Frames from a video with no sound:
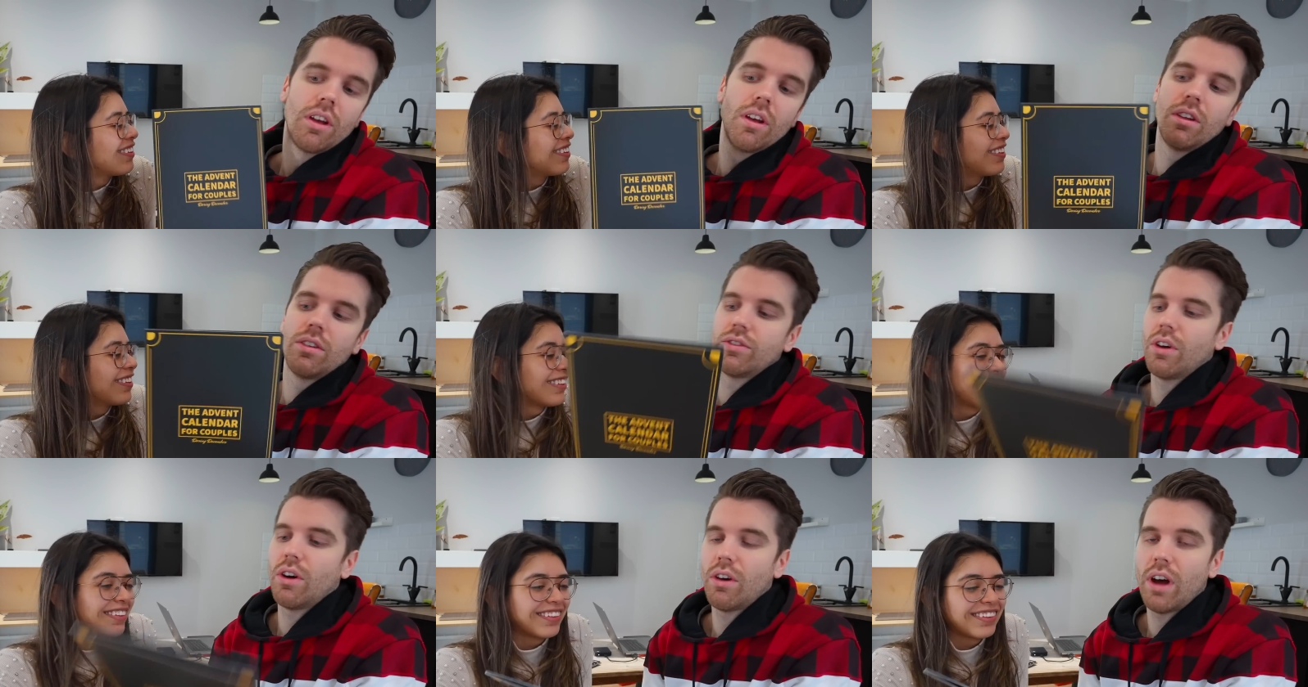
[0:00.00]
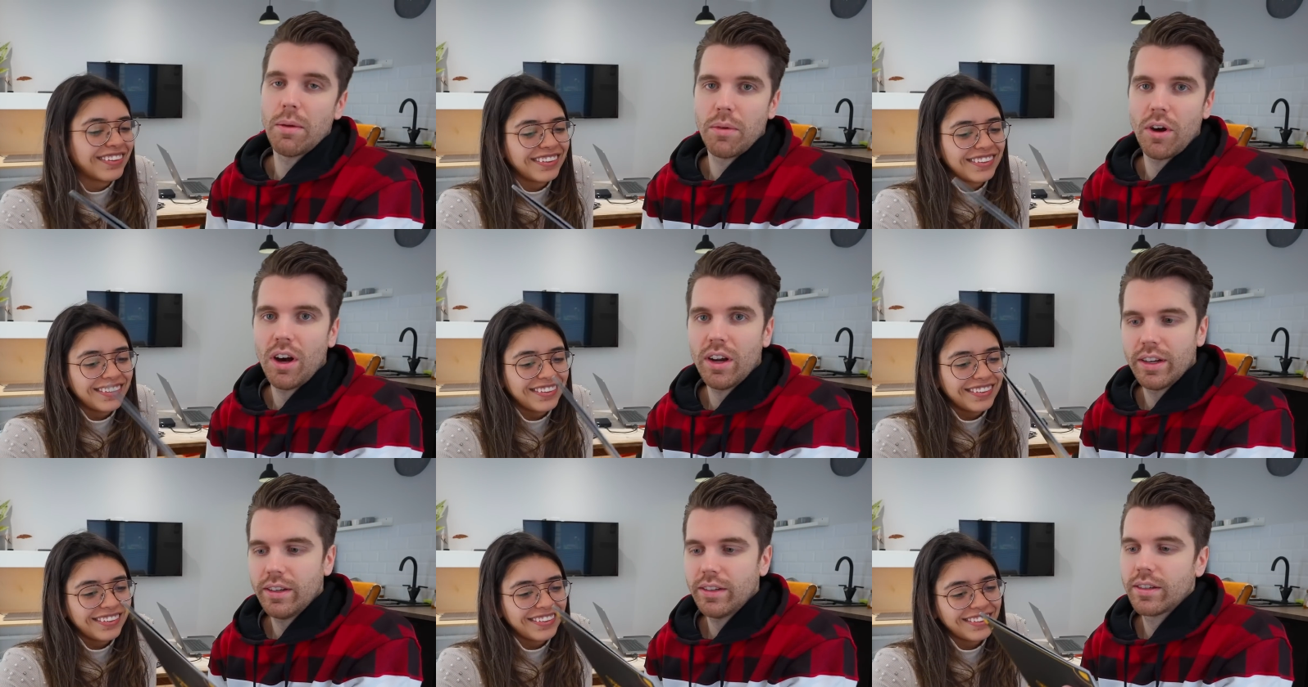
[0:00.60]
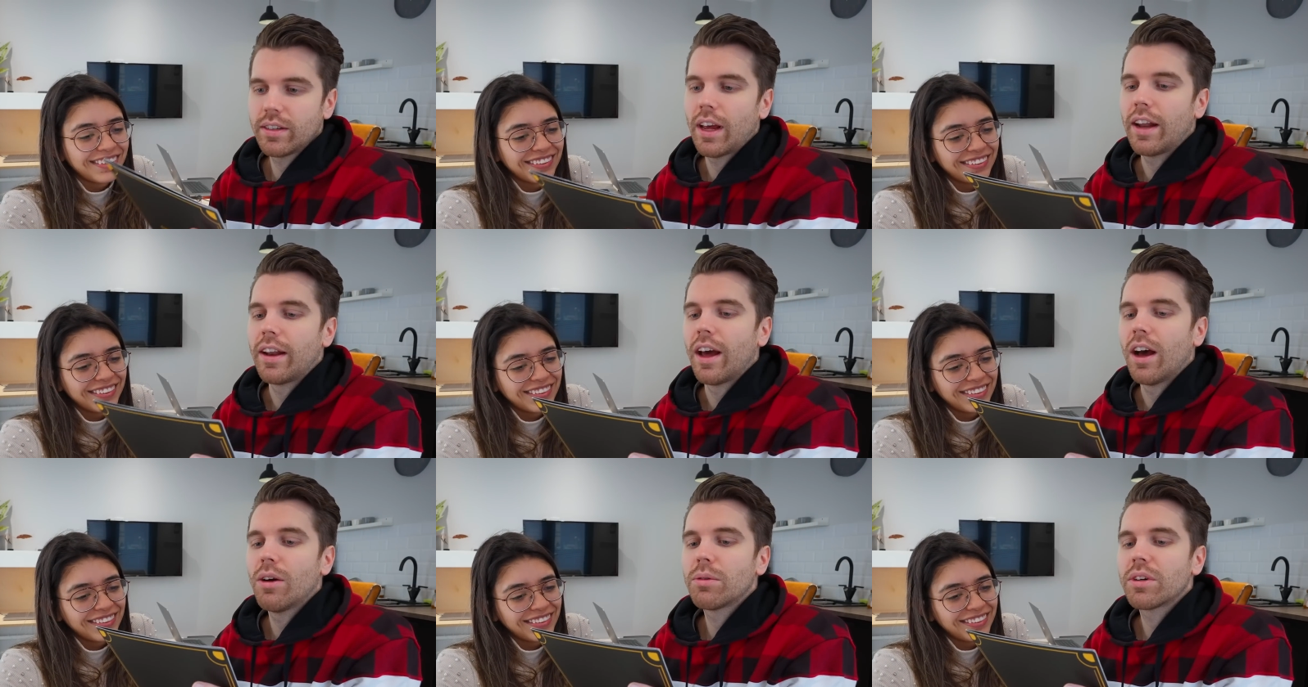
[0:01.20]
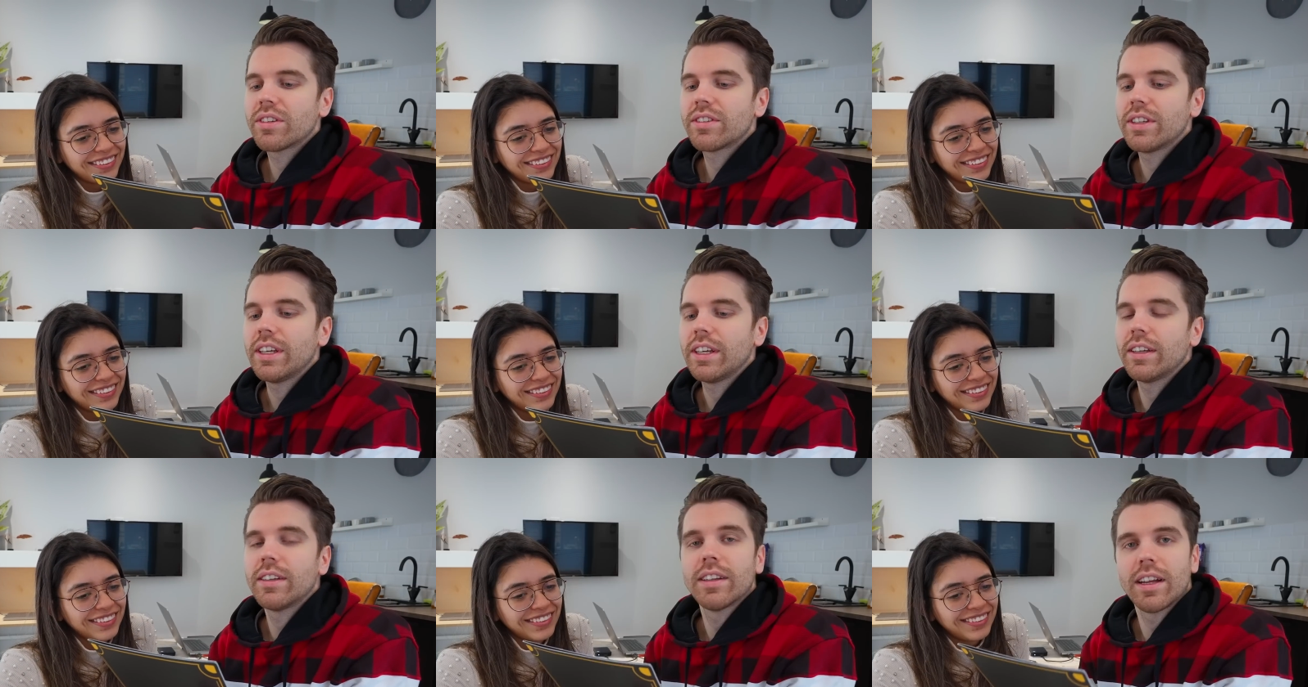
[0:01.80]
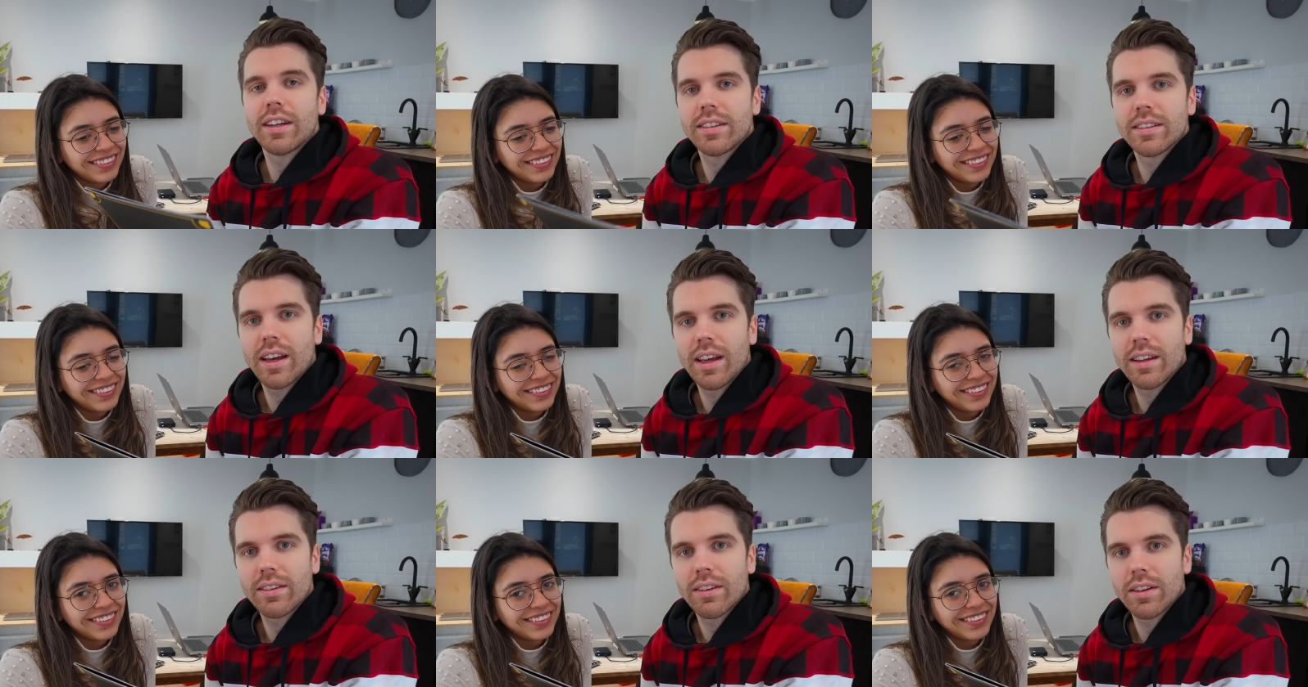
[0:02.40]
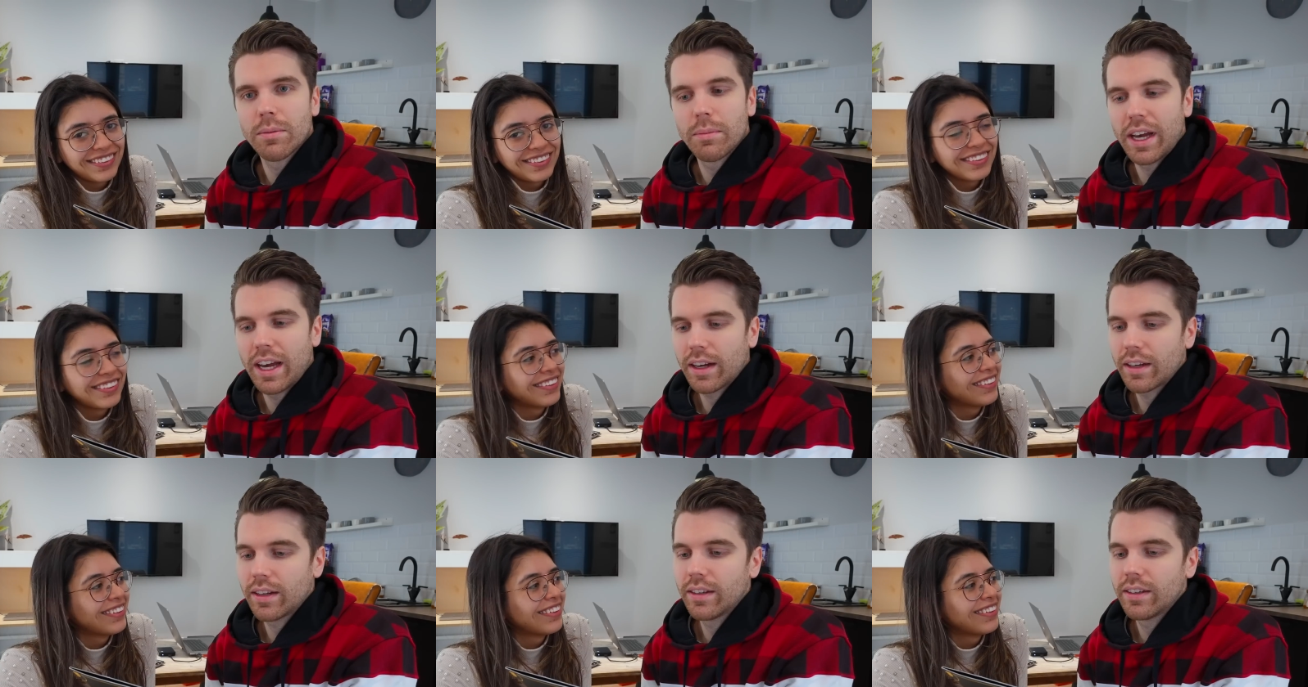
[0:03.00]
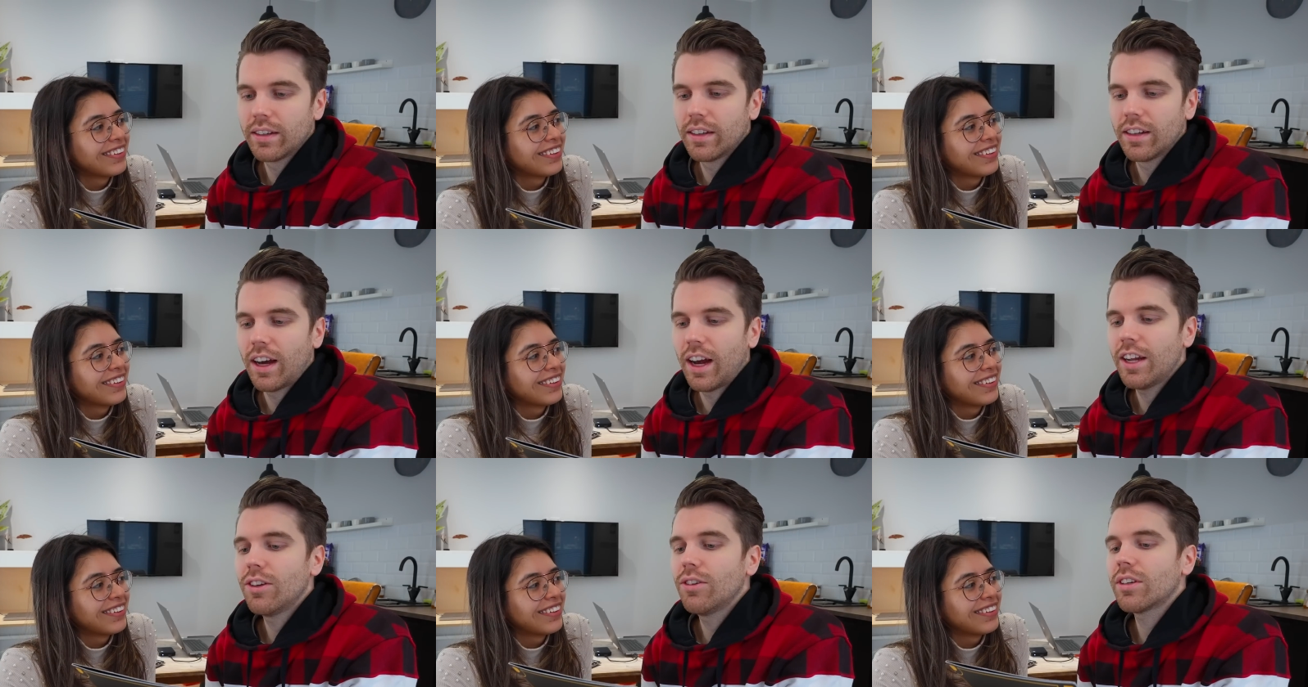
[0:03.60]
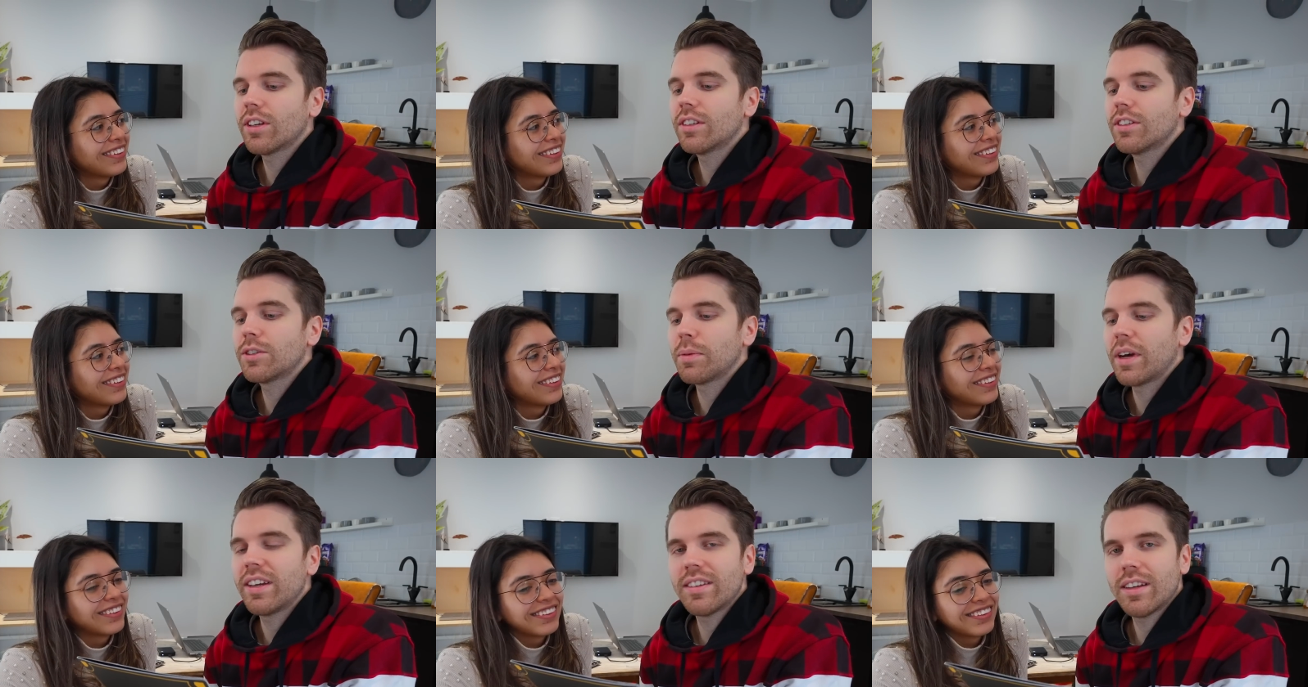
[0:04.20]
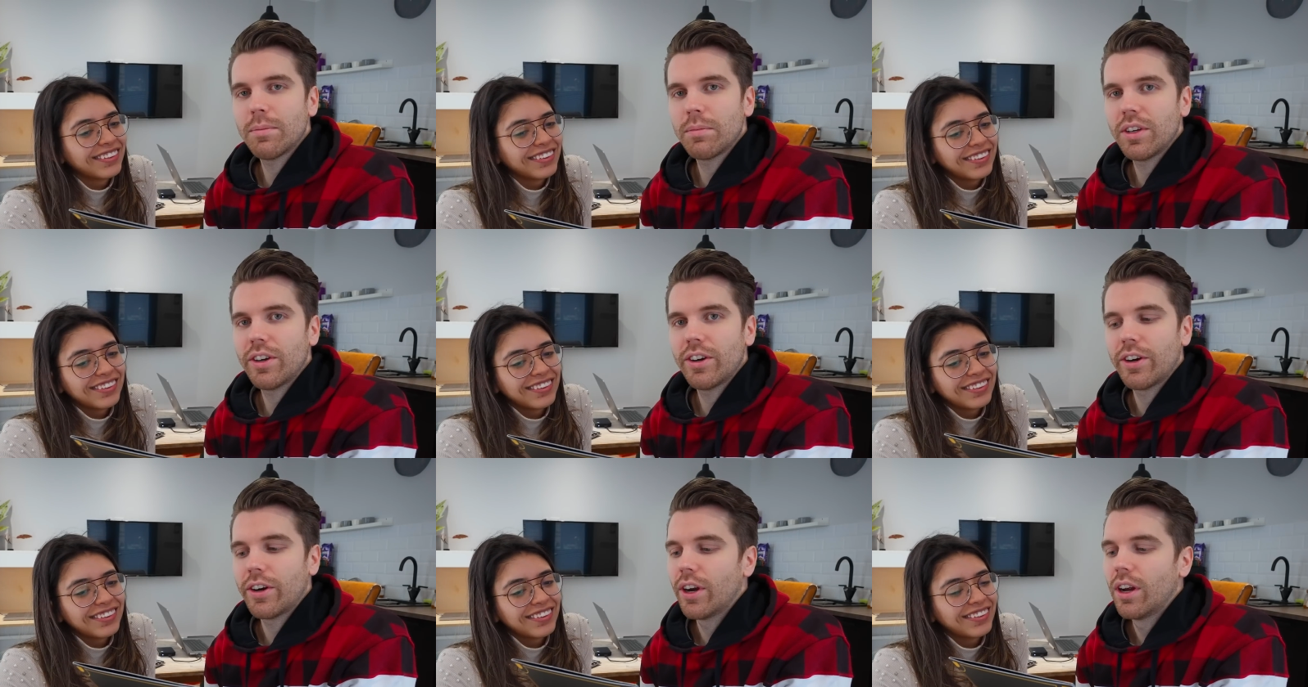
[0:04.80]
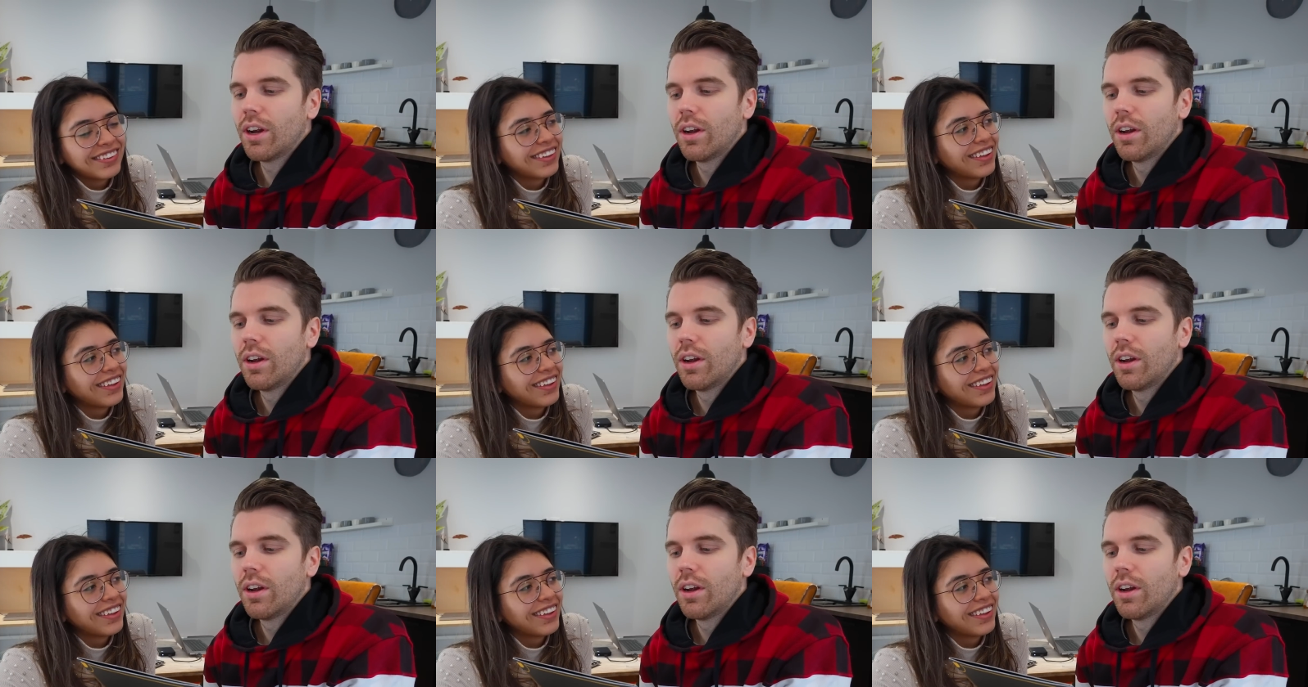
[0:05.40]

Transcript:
Speaker 1: So I bought it and now we're seeing that it says on the back, are you looking to spice up your...